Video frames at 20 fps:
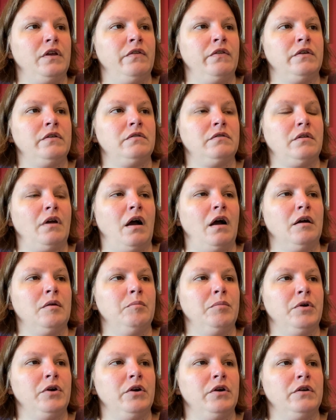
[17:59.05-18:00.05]
in the
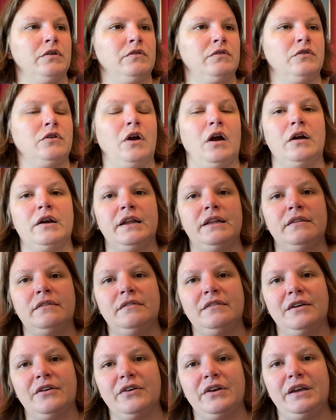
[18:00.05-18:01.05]
Songbirds Garden
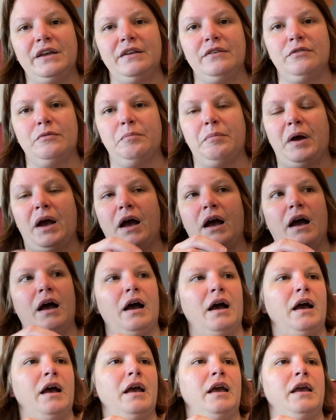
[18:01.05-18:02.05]
series
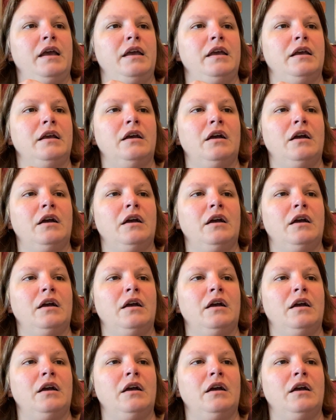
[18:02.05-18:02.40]
by